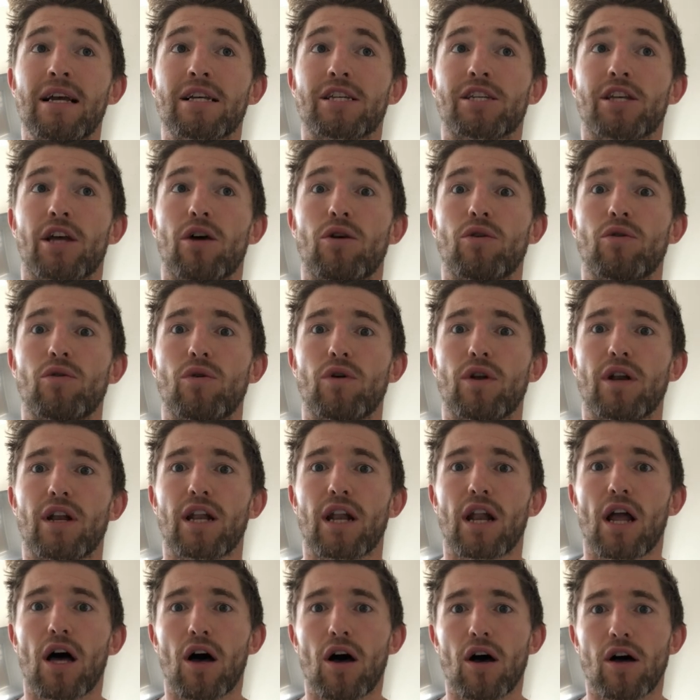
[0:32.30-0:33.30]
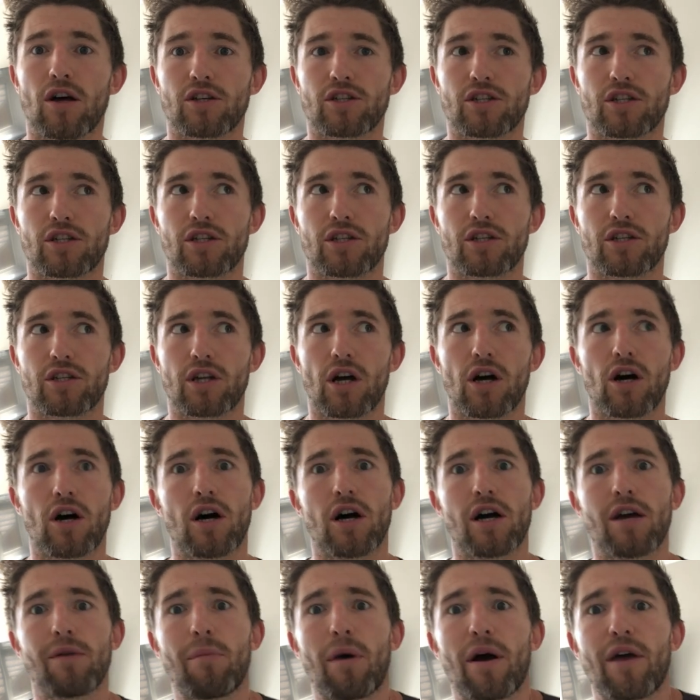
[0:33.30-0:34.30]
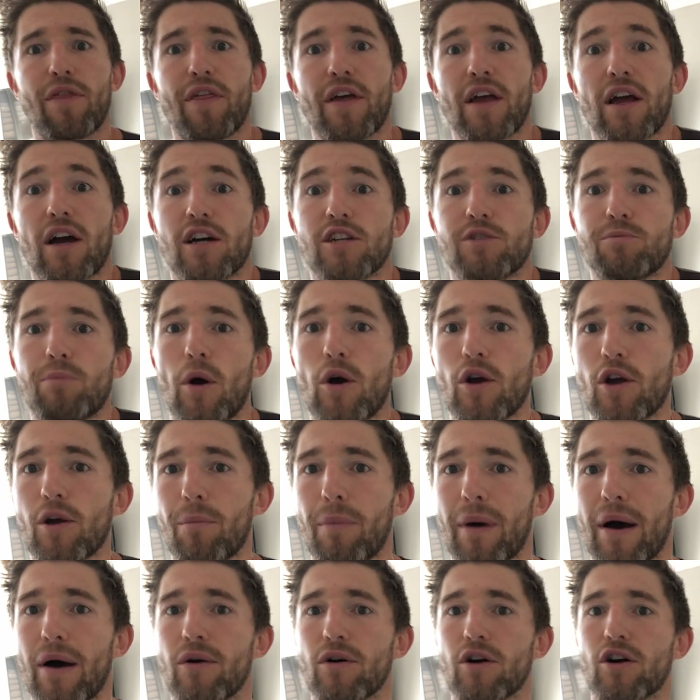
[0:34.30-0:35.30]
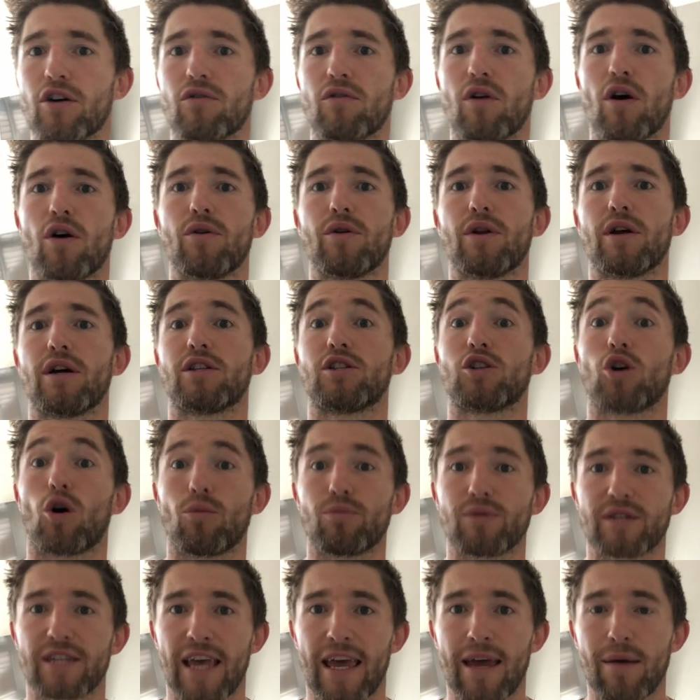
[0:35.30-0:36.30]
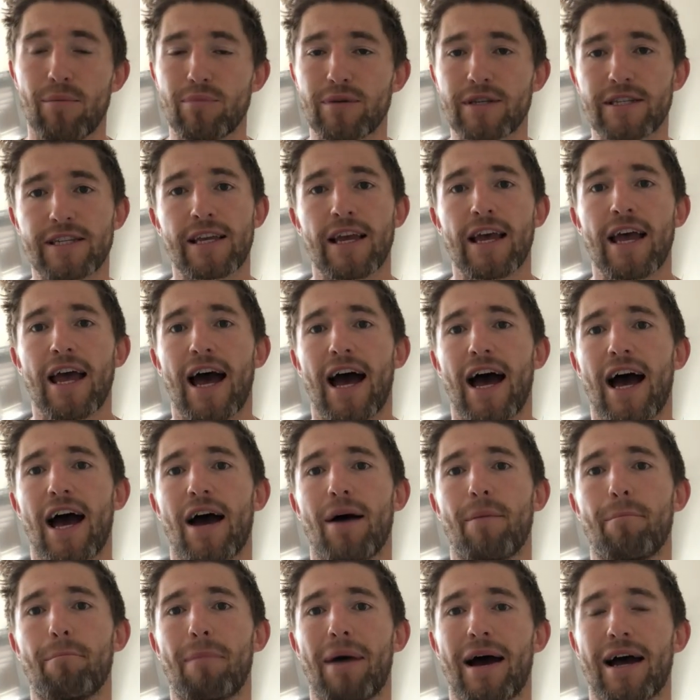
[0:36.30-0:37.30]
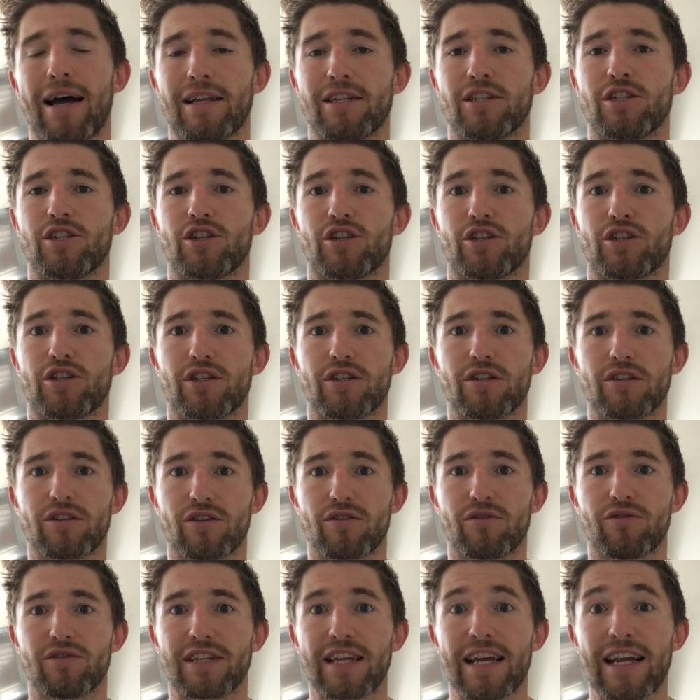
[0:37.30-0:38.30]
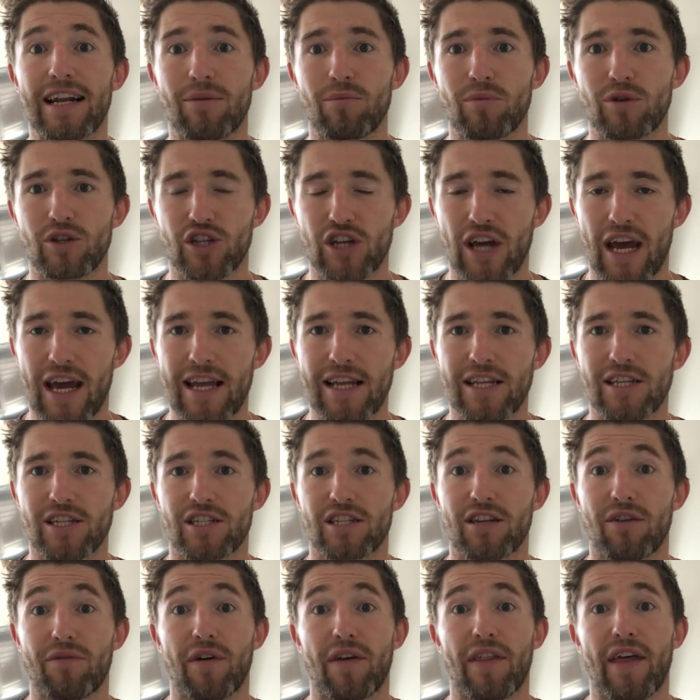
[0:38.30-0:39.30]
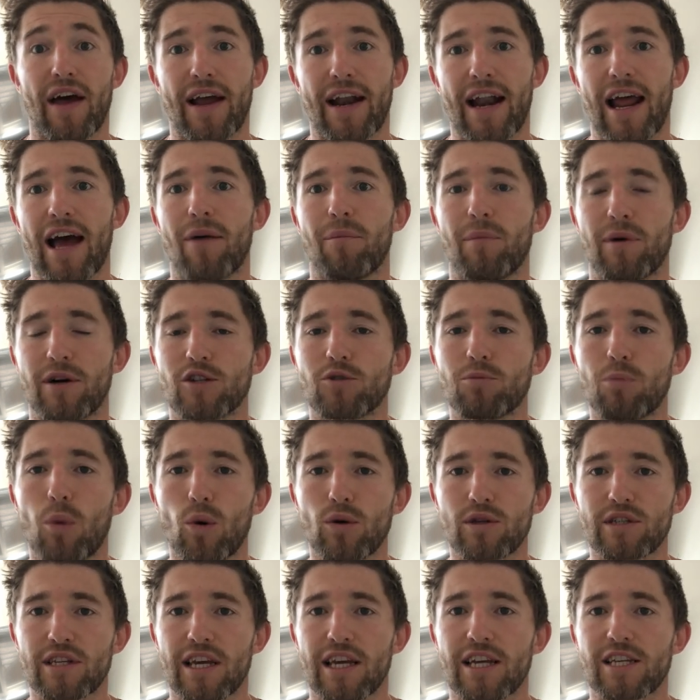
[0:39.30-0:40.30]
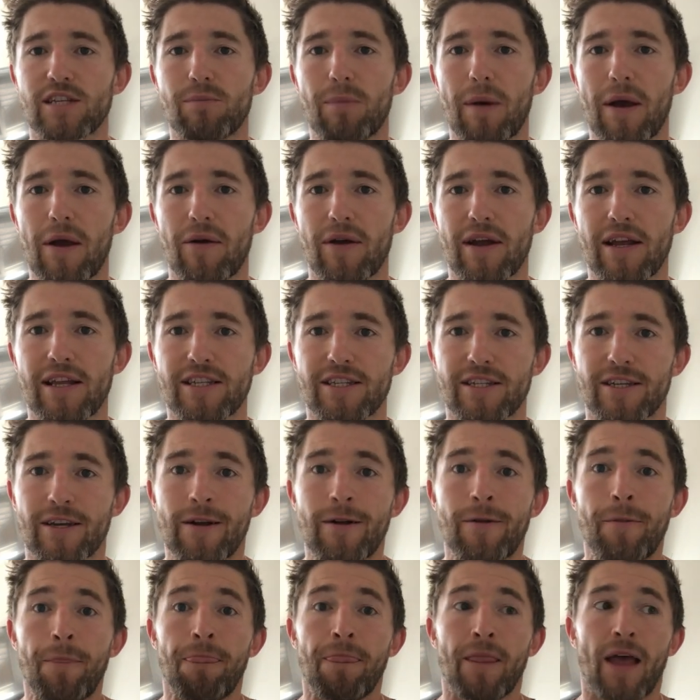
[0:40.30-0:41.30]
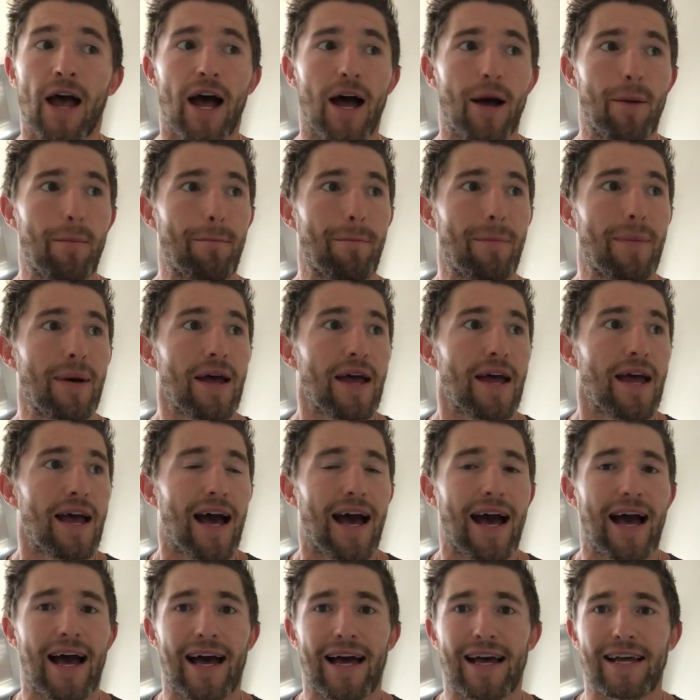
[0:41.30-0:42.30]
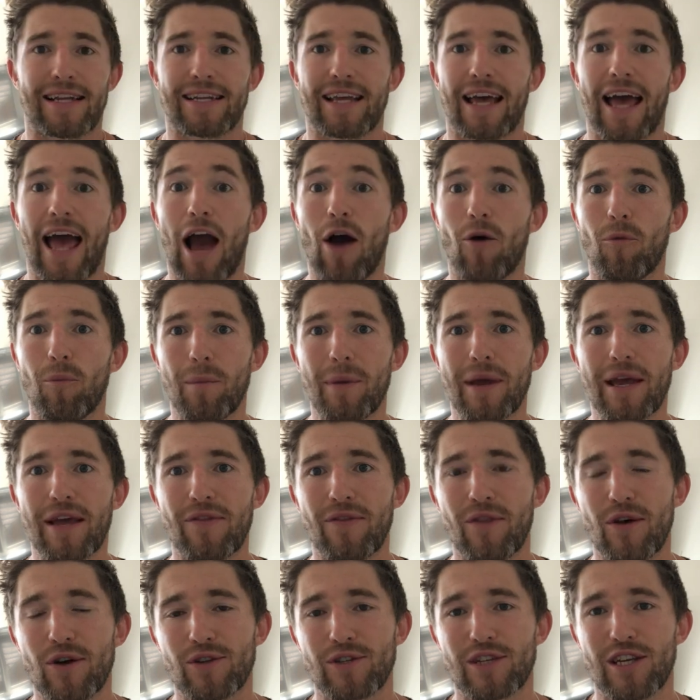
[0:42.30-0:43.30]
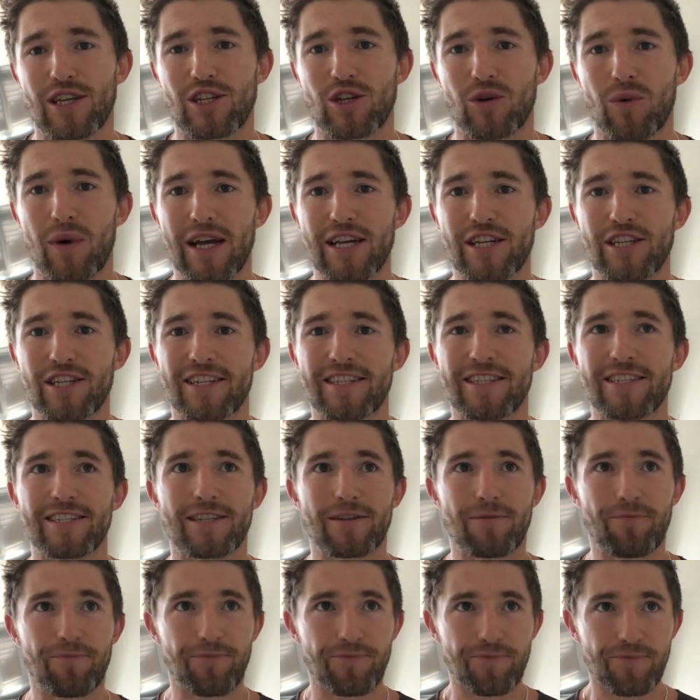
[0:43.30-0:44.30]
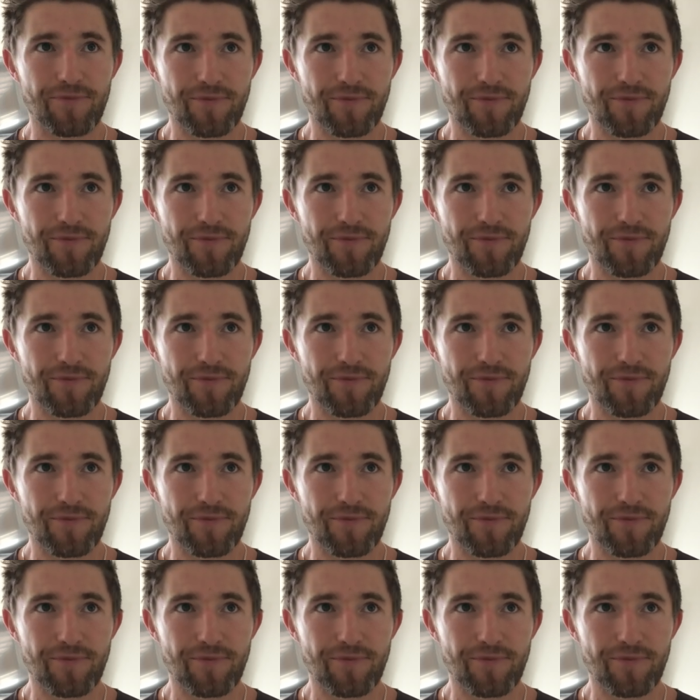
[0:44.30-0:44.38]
So last time I think I spoke about Corona top tips and just sort of dealing with change and stuff like that, and how my sporting experience had helped me in those situations.